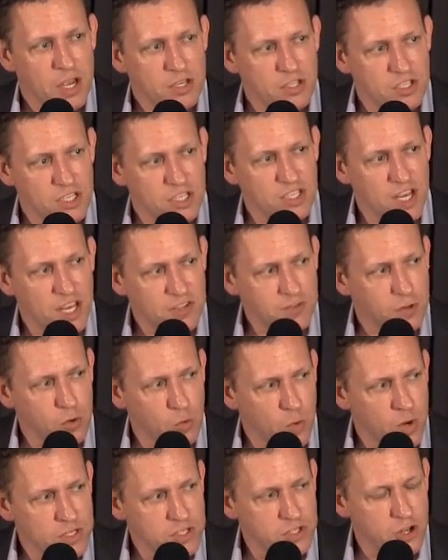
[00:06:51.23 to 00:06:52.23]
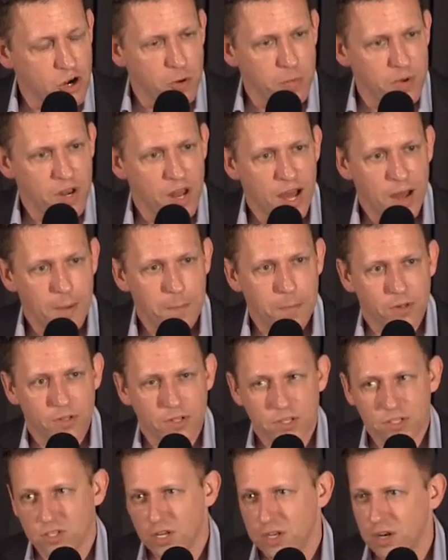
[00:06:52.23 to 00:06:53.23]
successful ones that are
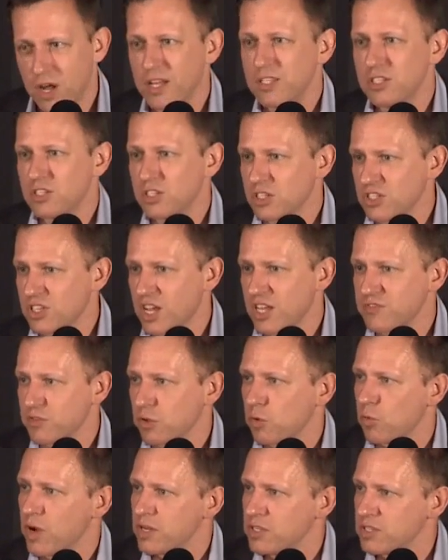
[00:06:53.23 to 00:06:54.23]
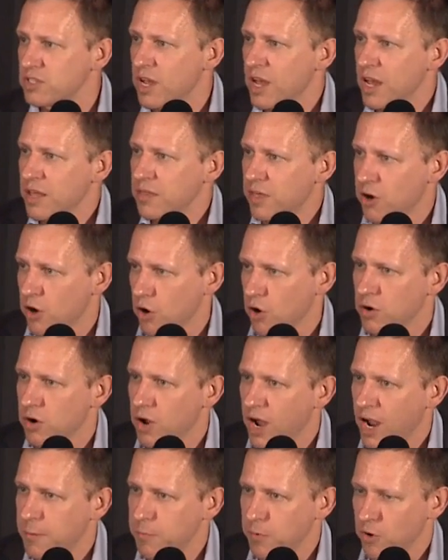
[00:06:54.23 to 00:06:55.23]
monopolies and unsuccessful ones that are in
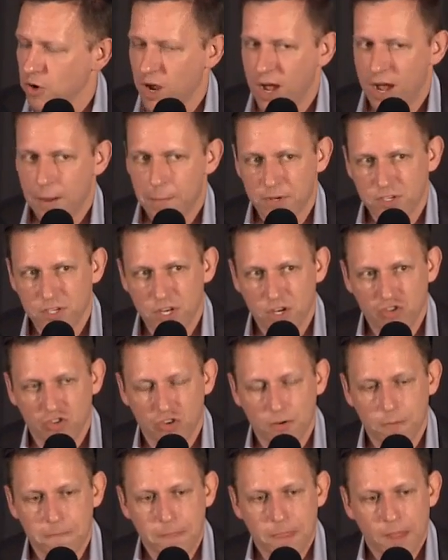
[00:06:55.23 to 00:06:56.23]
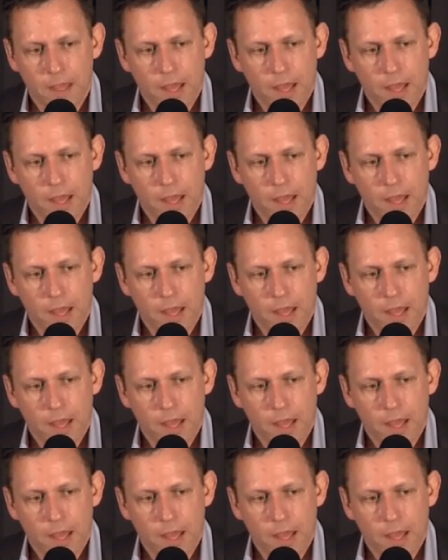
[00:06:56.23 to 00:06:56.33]
hyper-competition,